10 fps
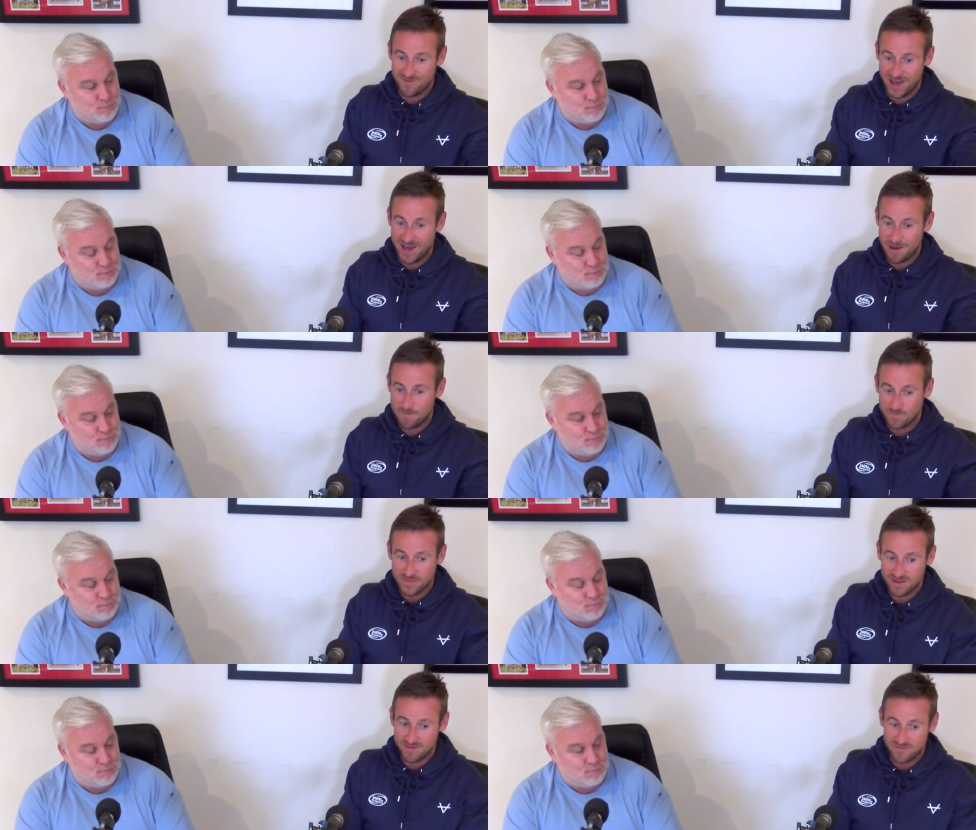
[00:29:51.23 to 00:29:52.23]
Speaker 1: that
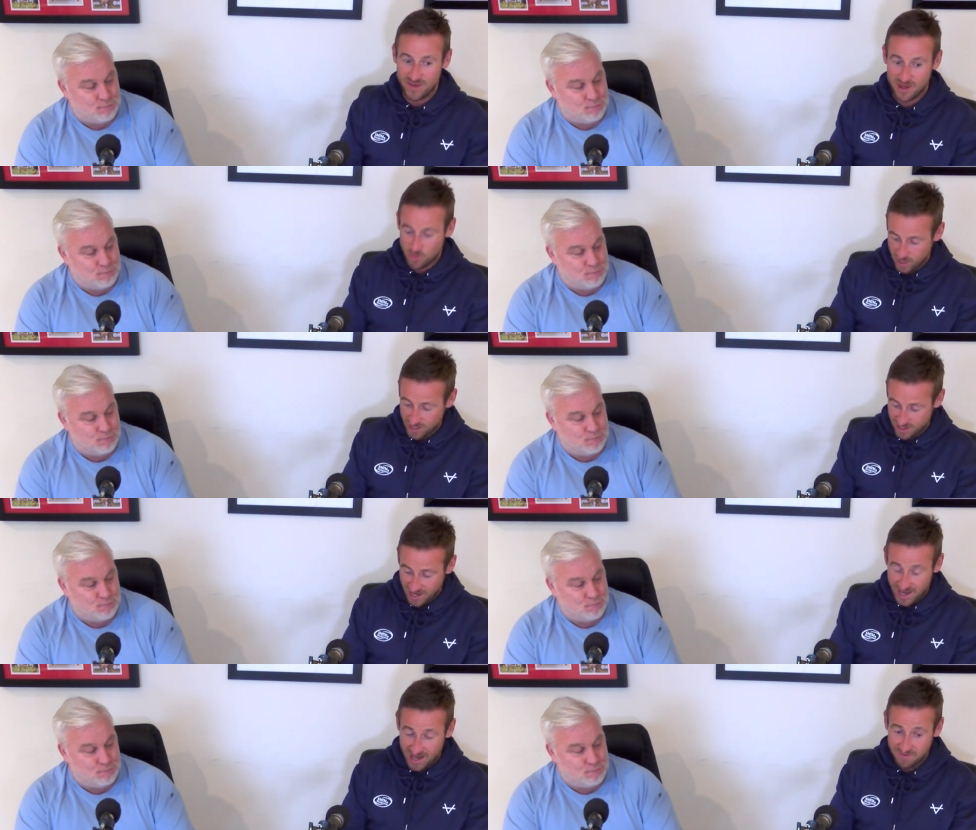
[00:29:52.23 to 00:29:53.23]
they will
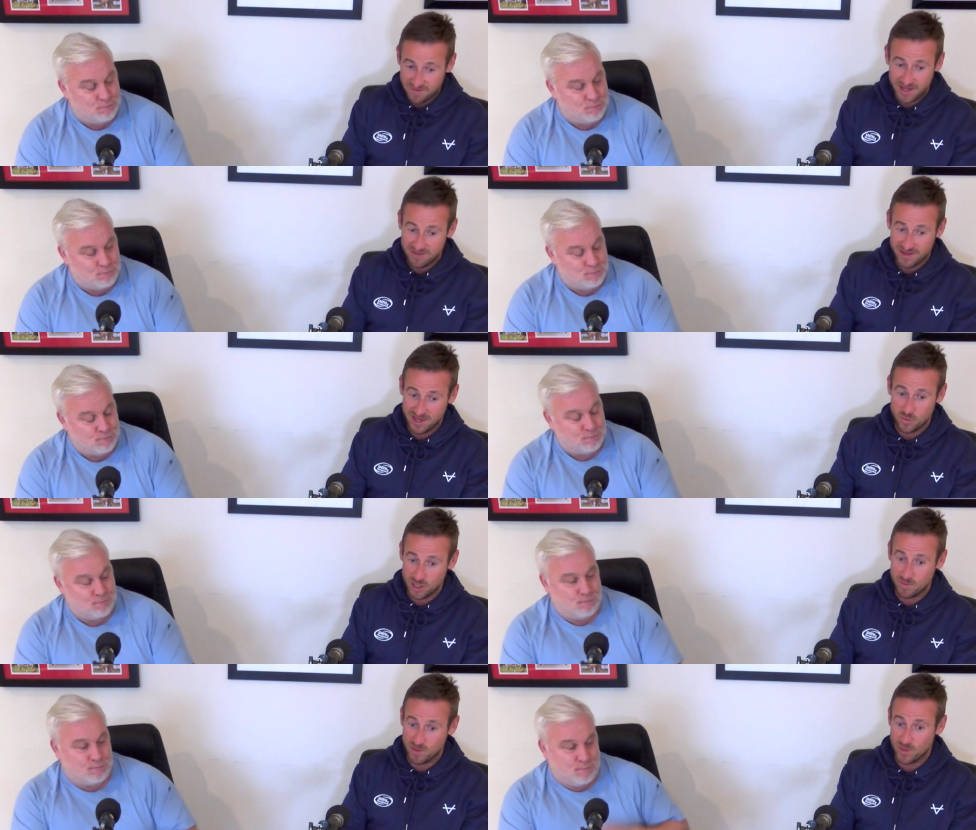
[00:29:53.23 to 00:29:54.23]
i, I think it
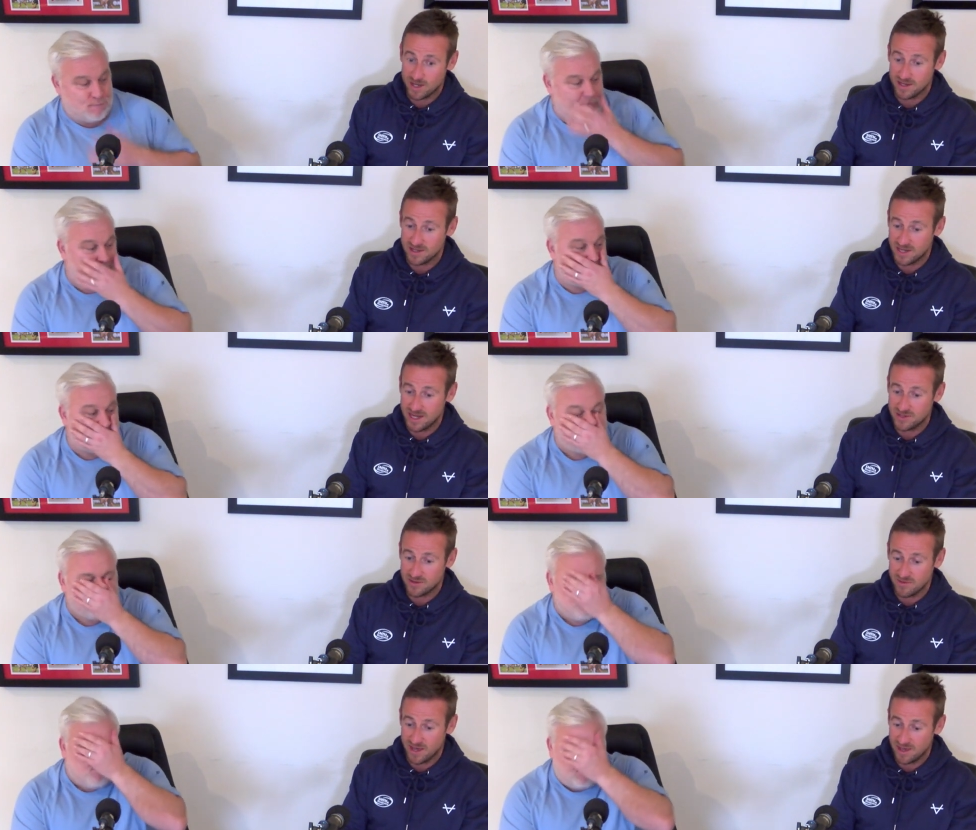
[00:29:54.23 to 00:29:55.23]
will be wigan and saints
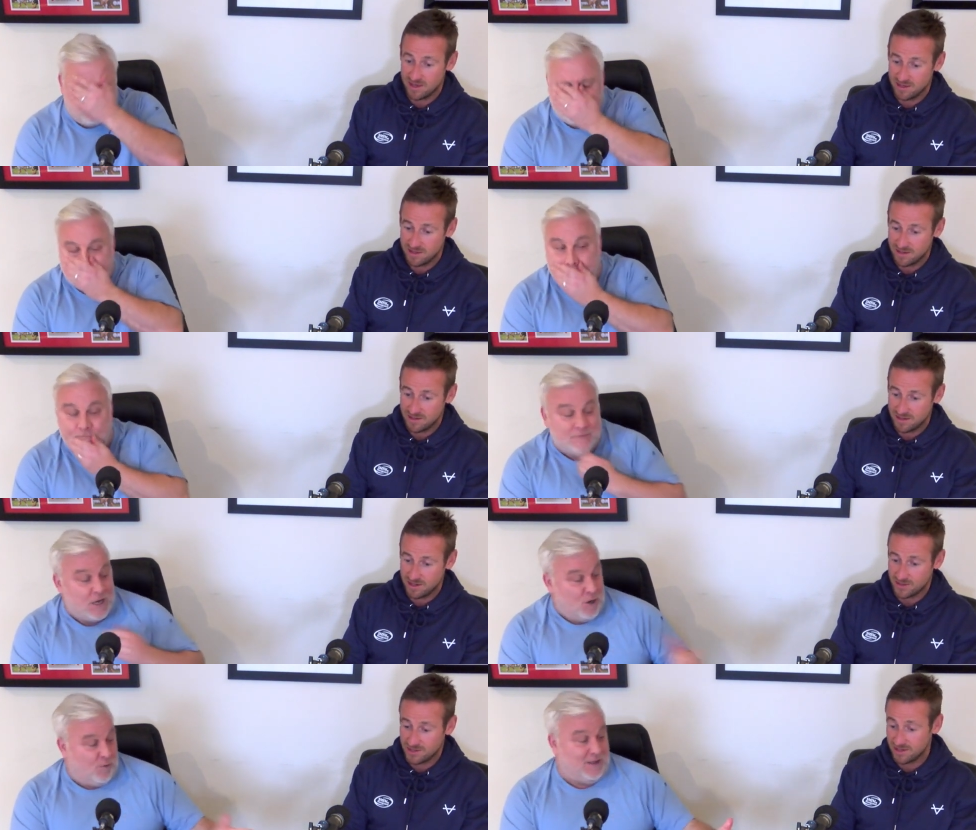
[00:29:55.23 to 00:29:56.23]
up there you
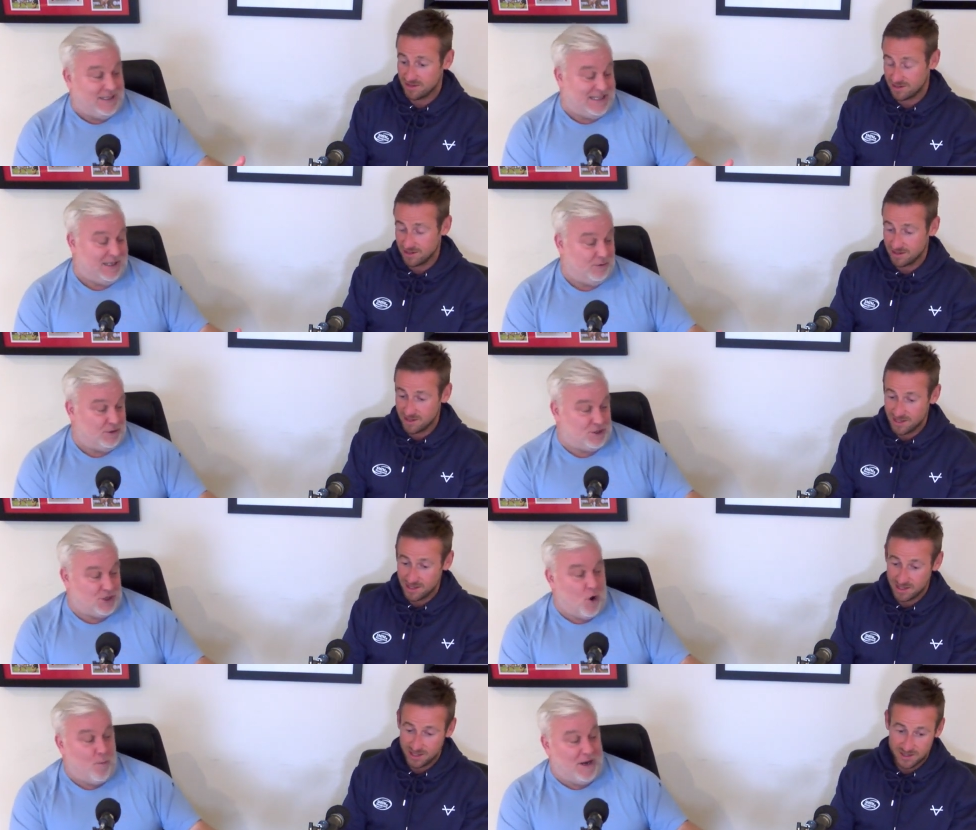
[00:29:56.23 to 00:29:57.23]
know, to, well listen to,
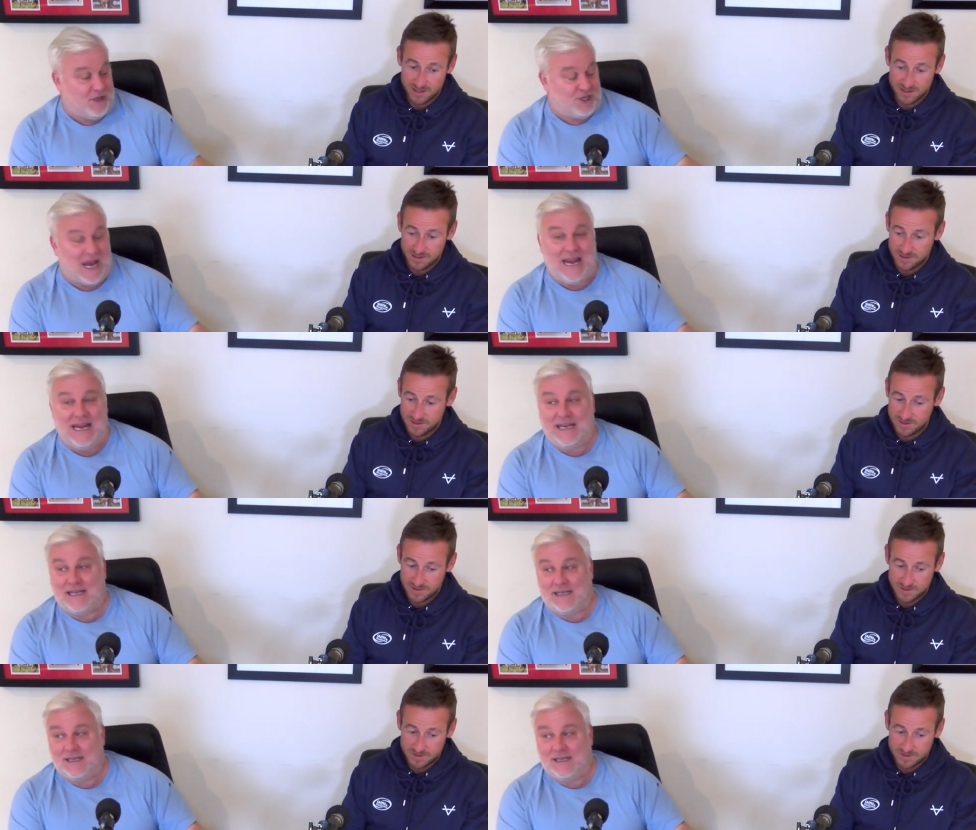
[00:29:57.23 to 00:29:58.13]
Speaker 2: toby and jake